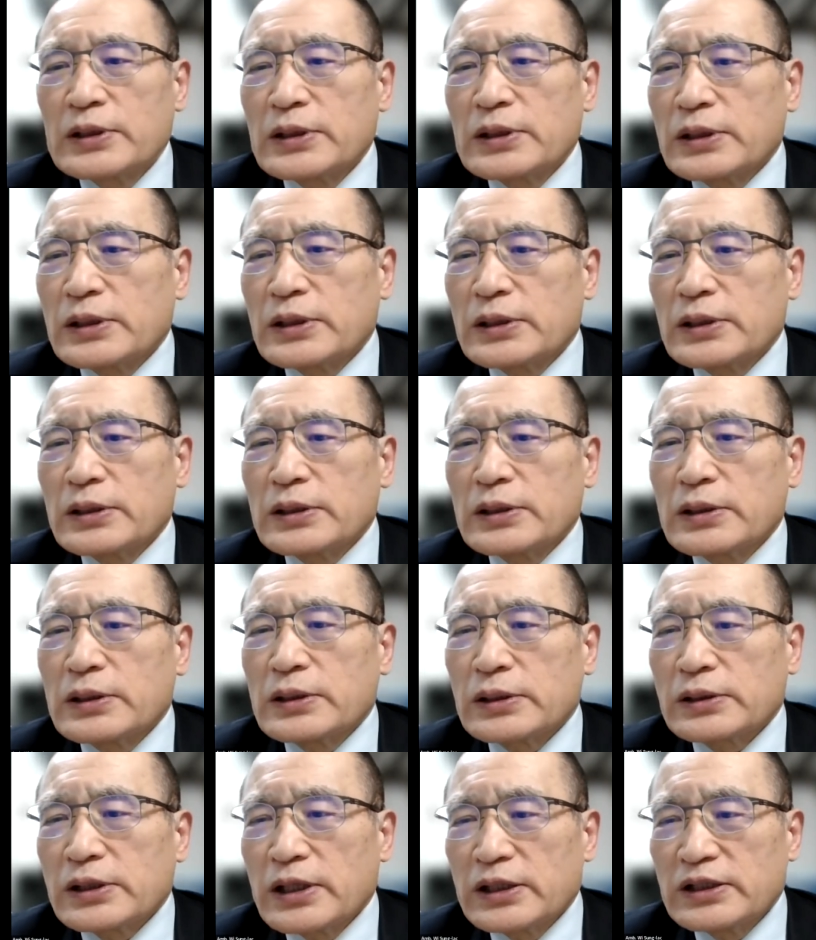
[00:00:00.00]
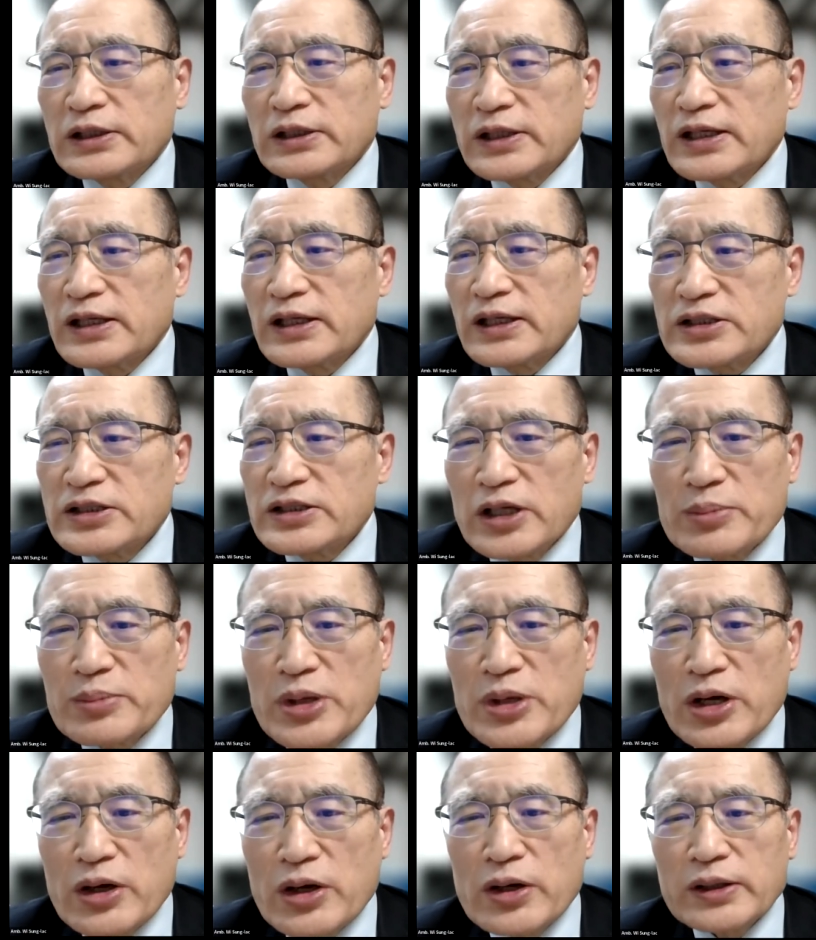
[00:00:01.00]
Uh, candidate Lee
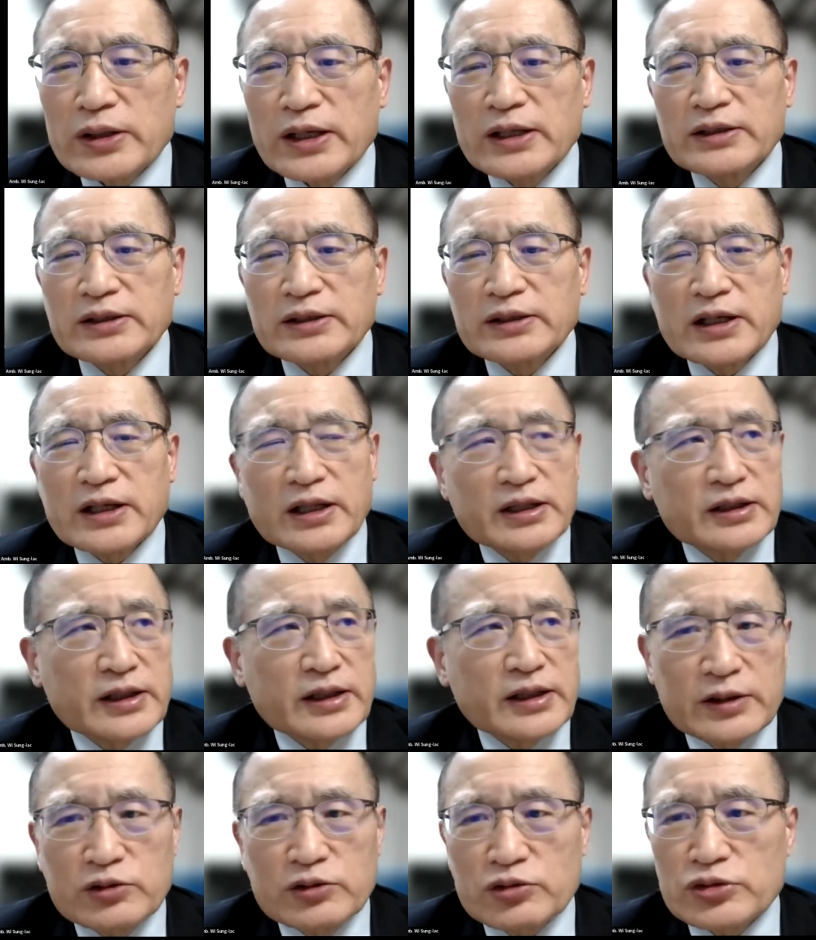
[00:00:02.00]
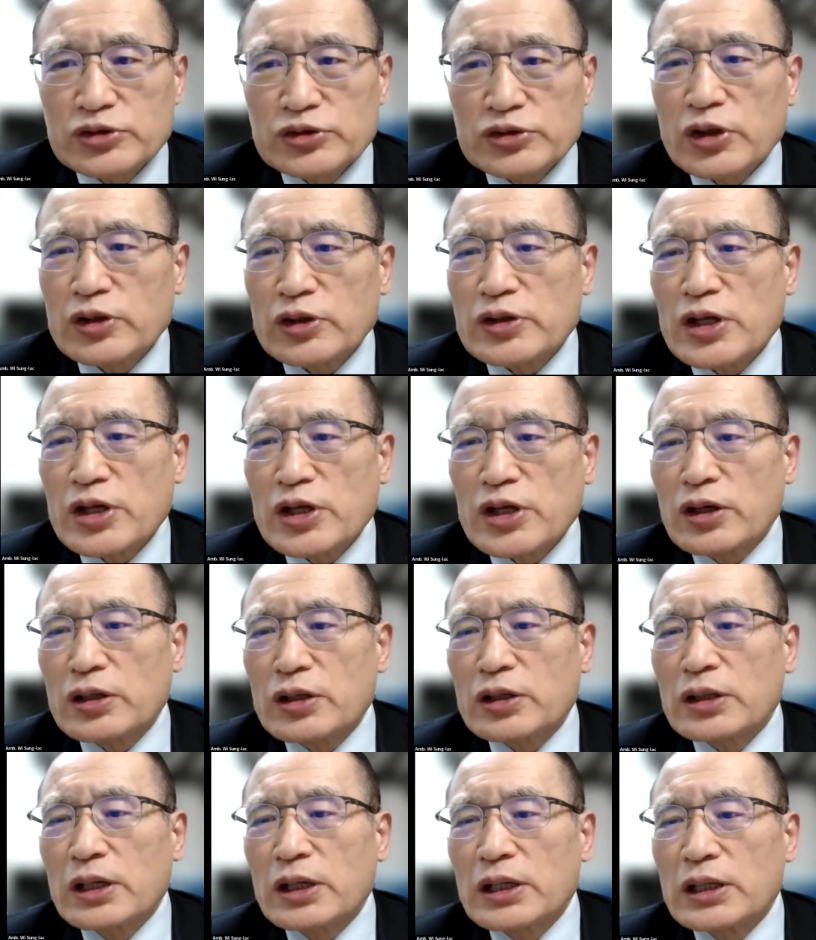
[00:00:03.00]
Jae-myung and candidate Yoon
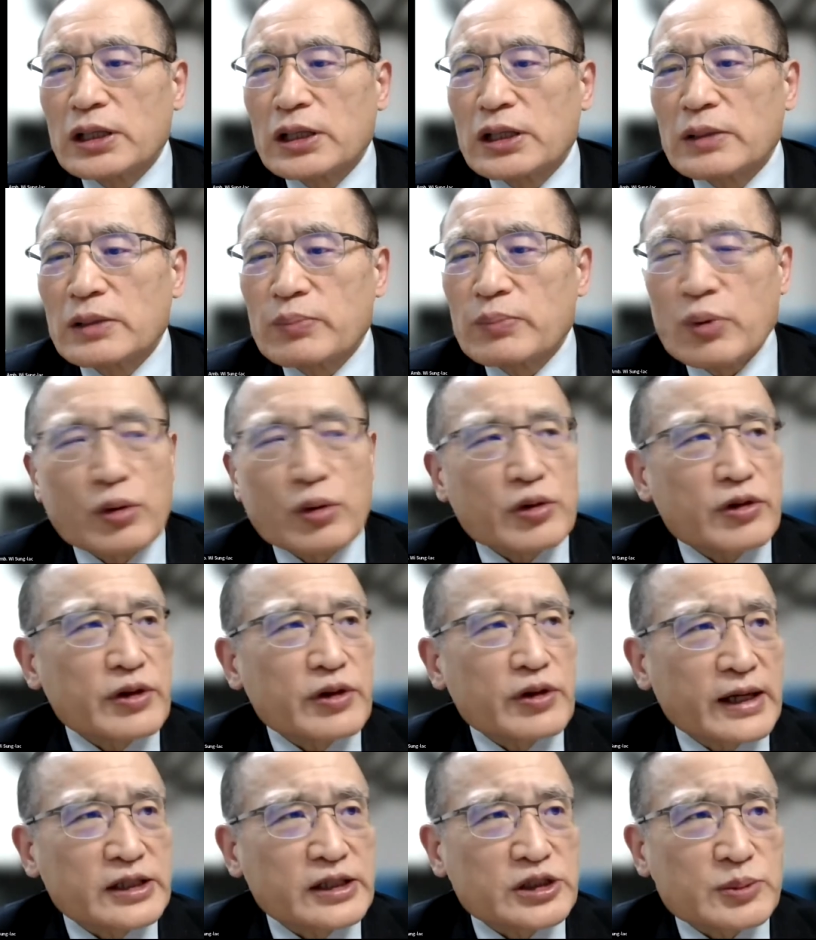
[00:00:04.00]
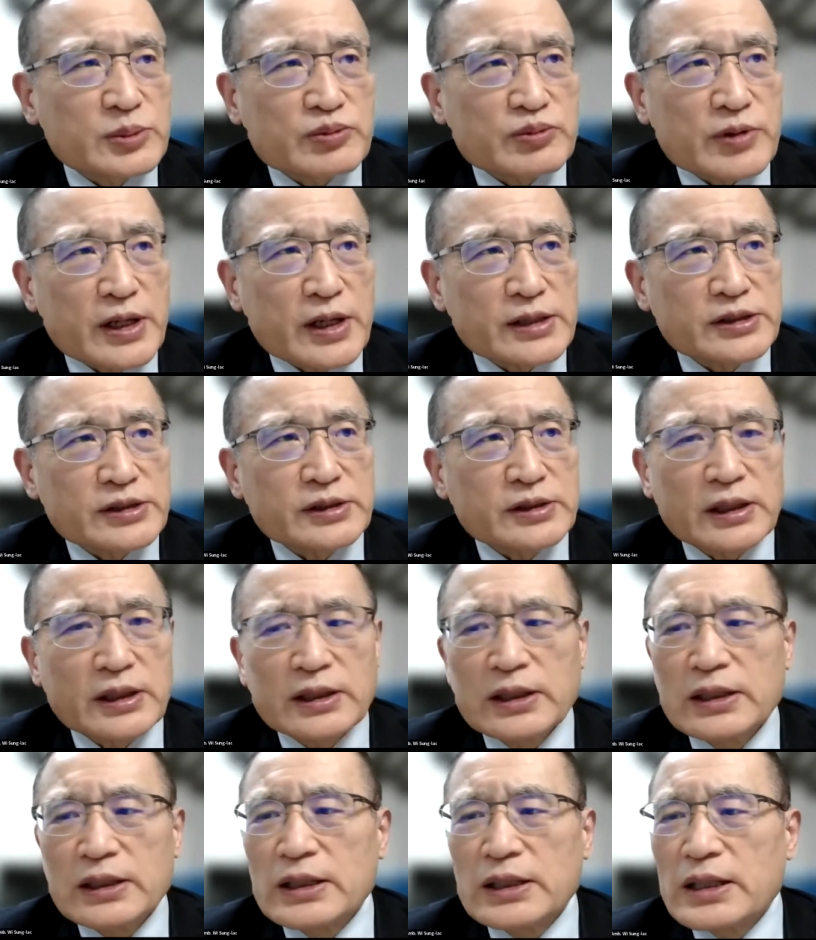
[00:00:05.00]
Suk-yeol uh, both expressed
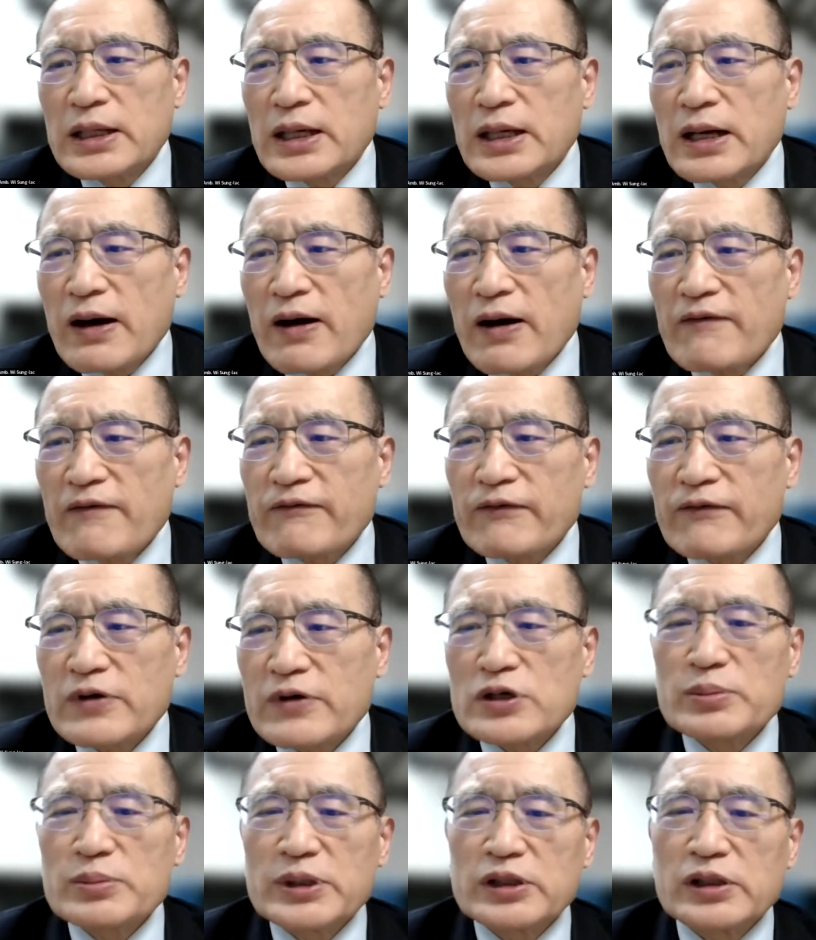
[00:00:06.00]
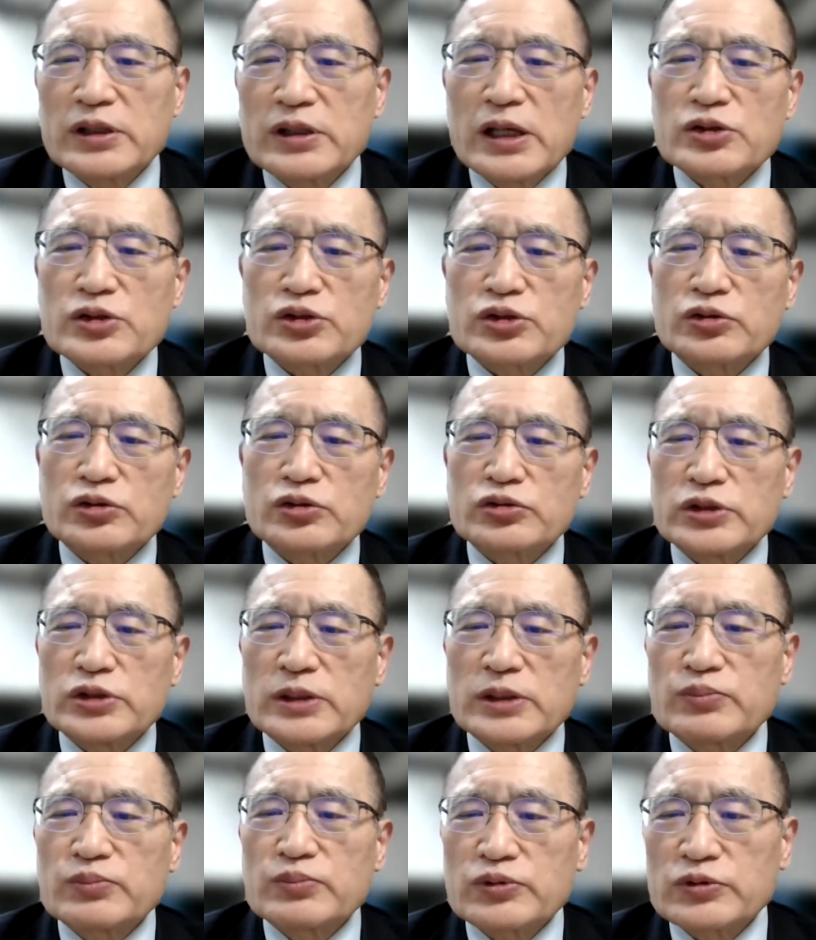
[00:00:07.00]
a firm intention to
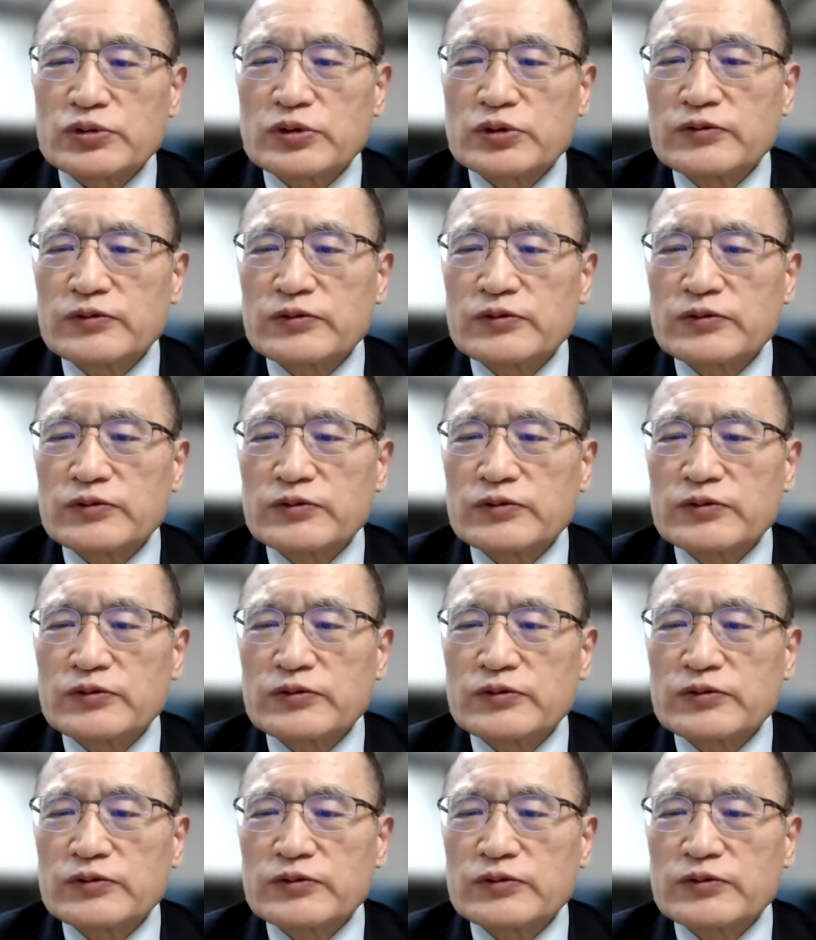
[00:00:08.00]
improve